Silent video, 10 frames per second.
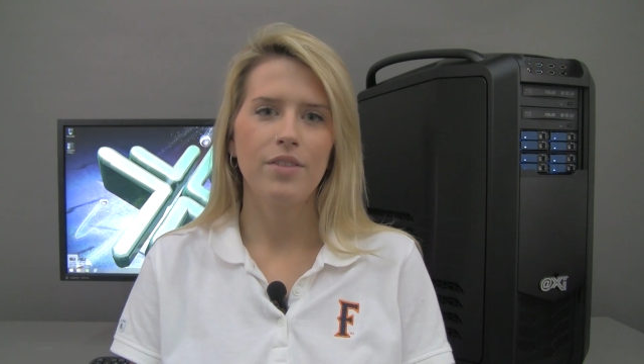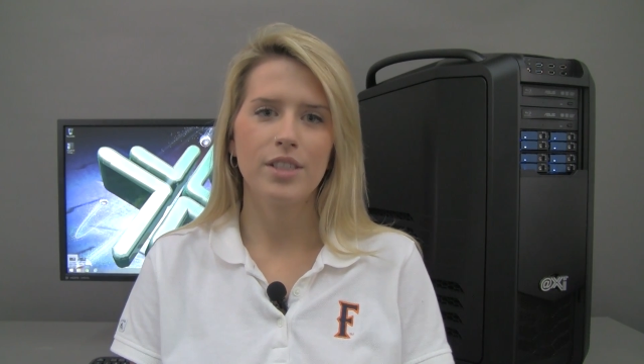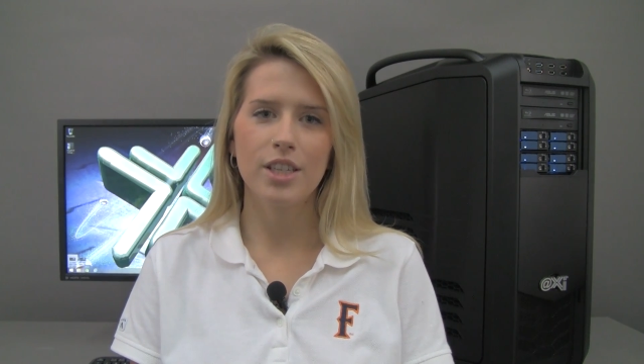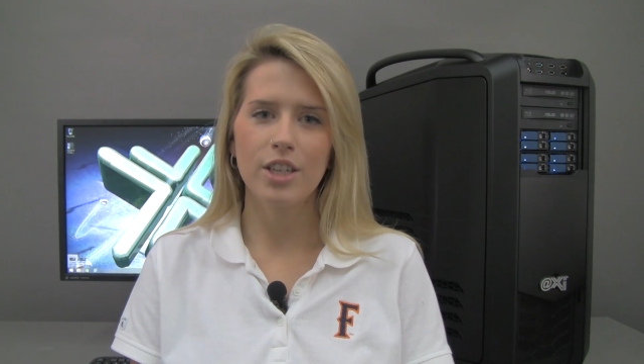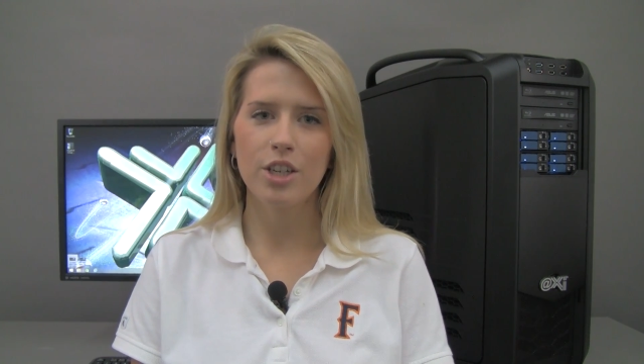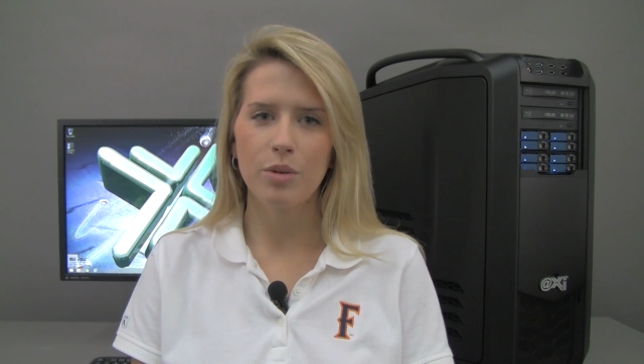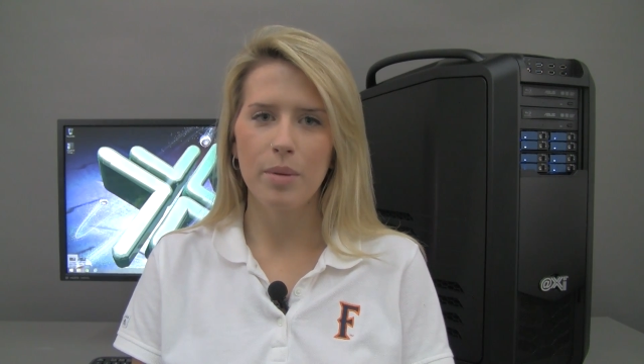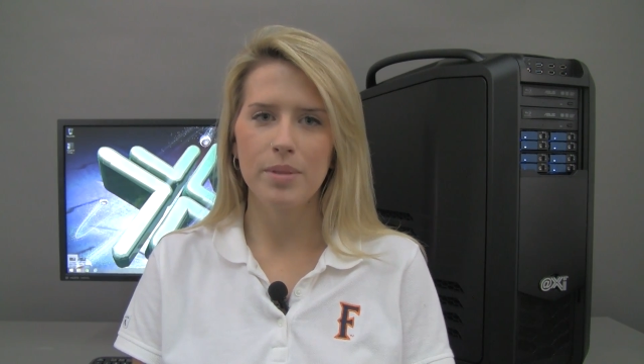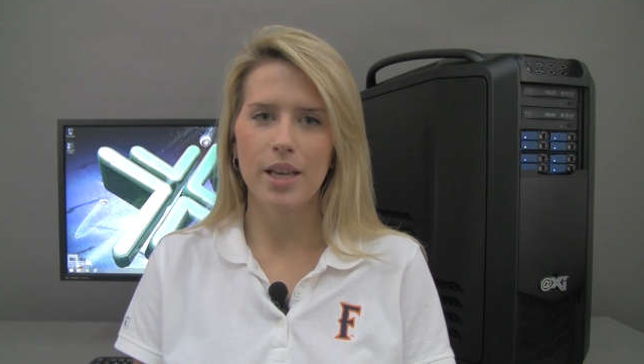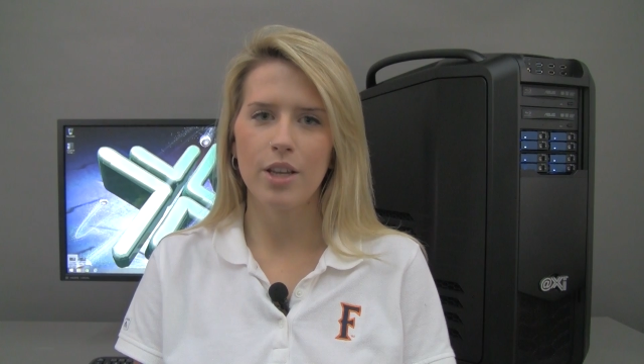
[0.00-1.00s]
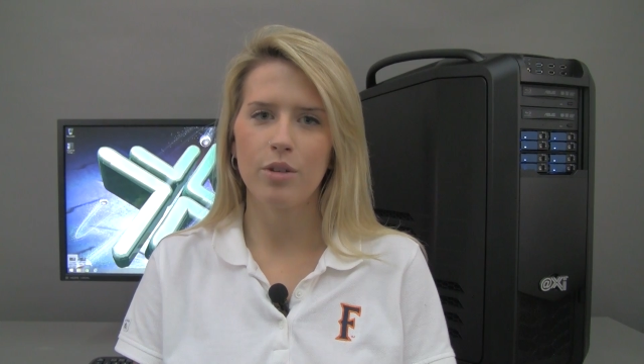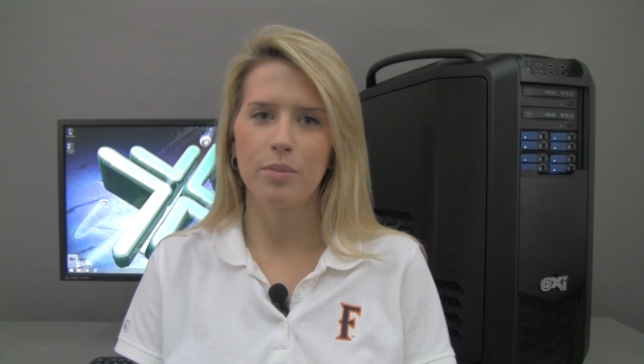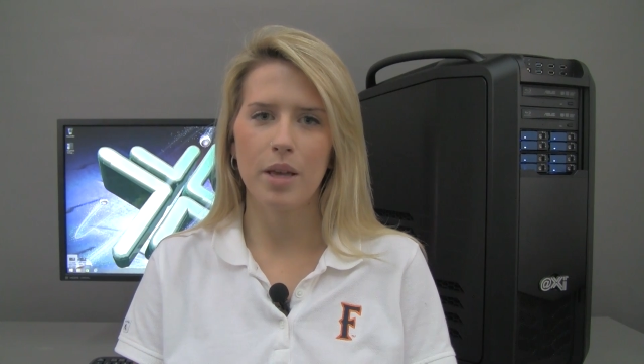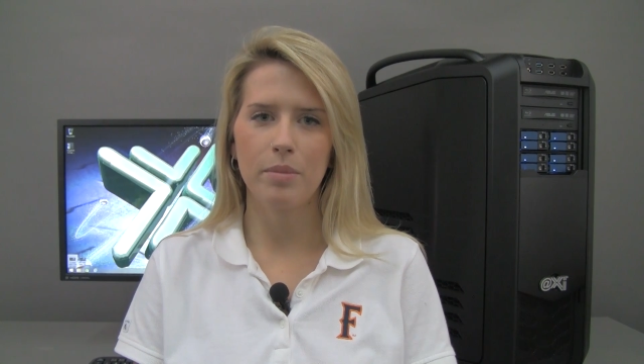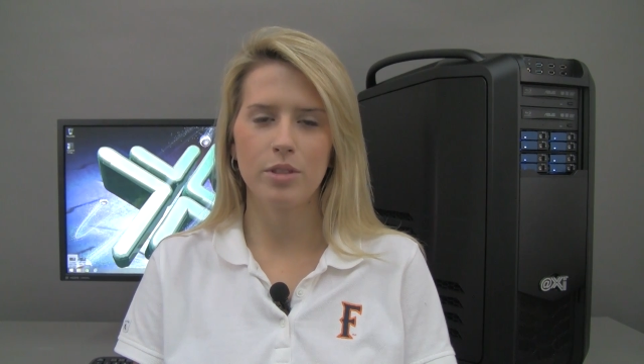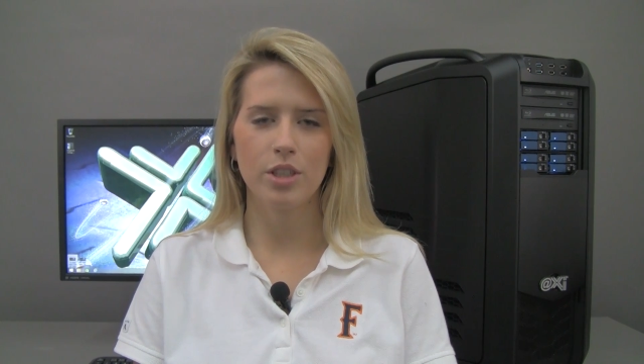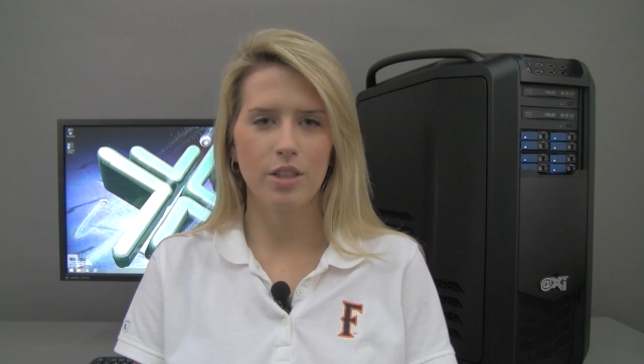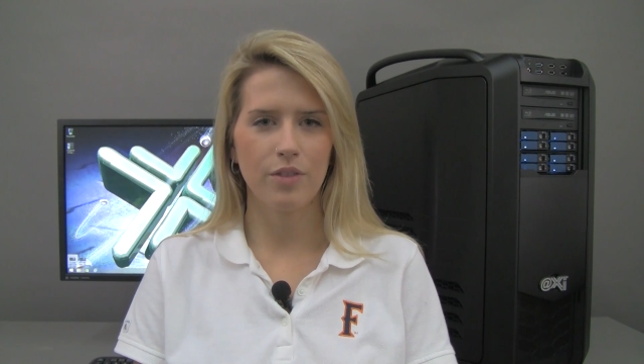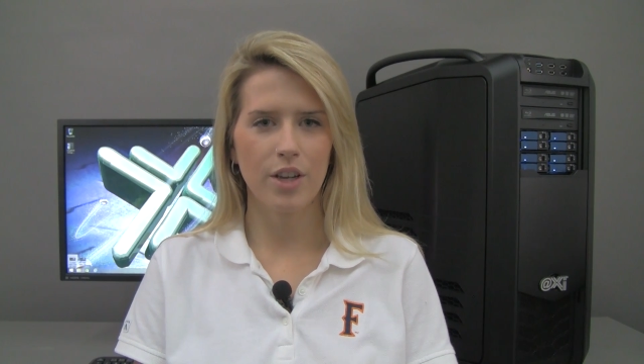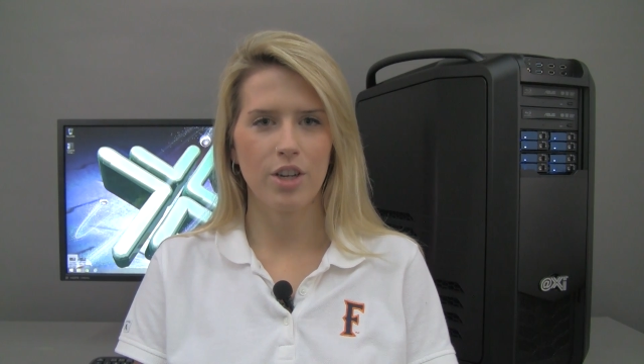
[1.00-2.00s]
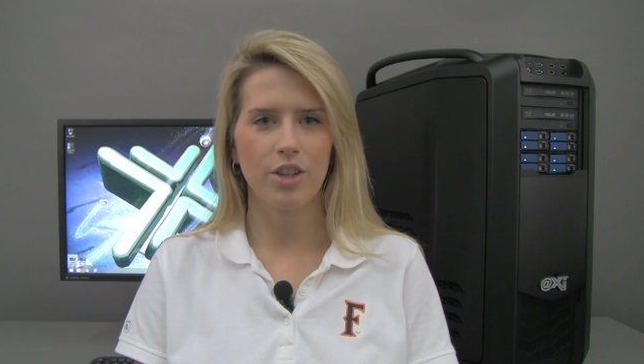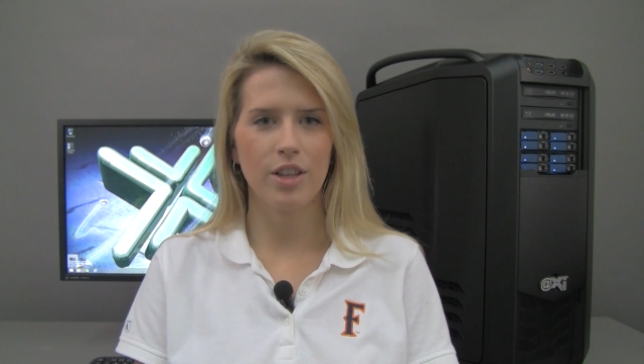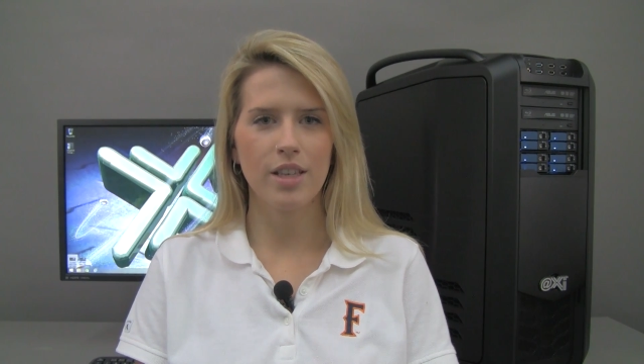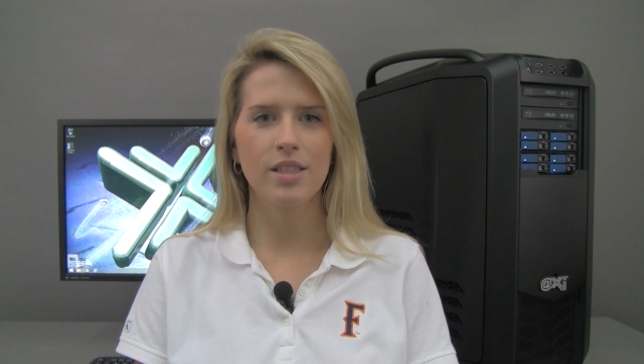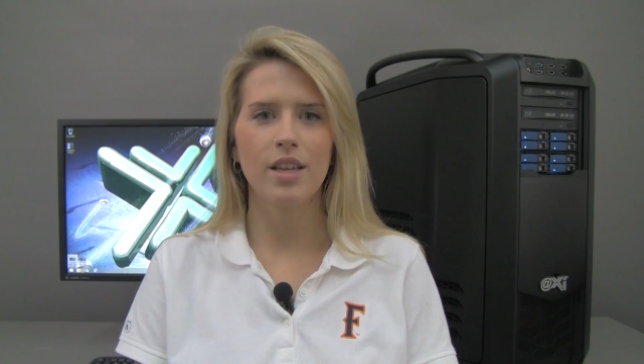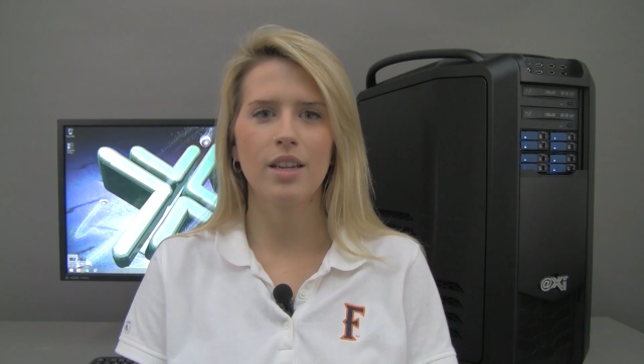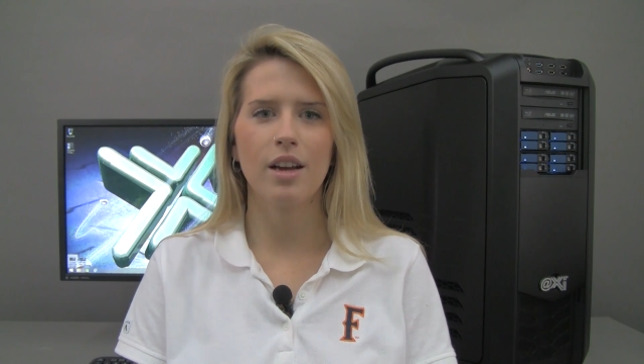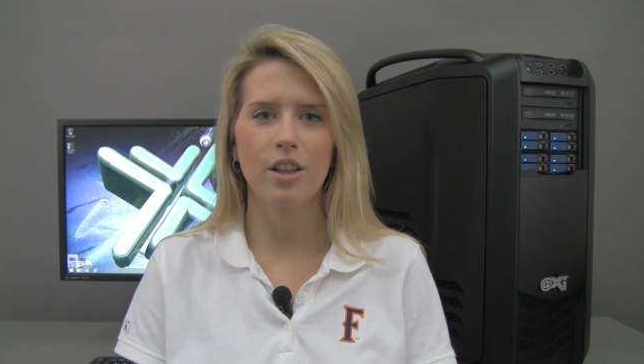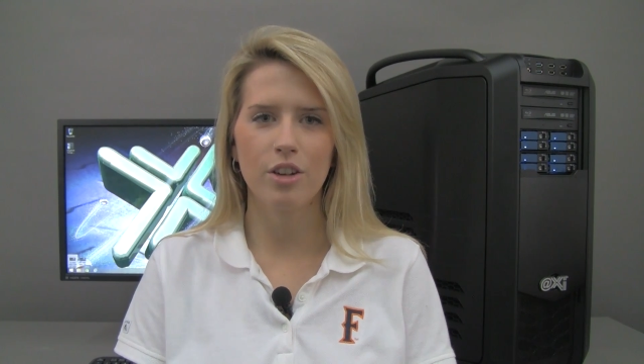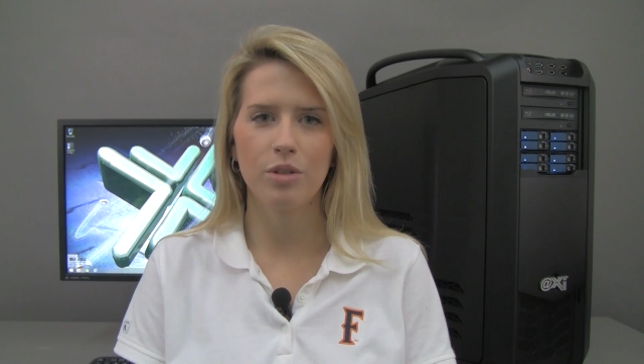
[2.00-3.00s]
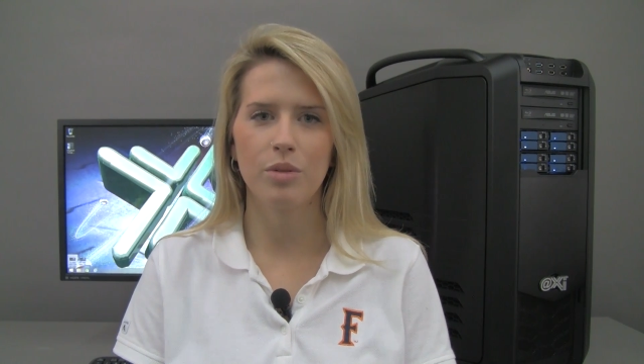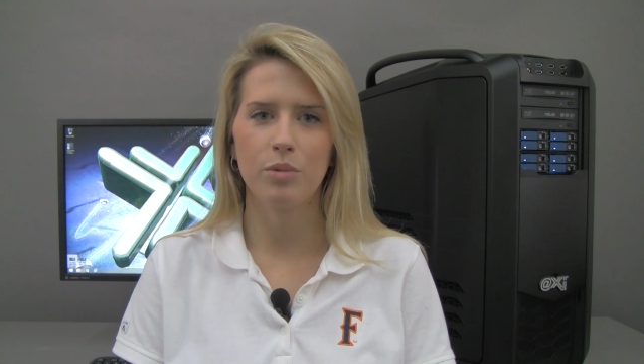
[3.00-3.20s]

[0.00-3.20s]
Visiting our website, you'll be able to configure this and other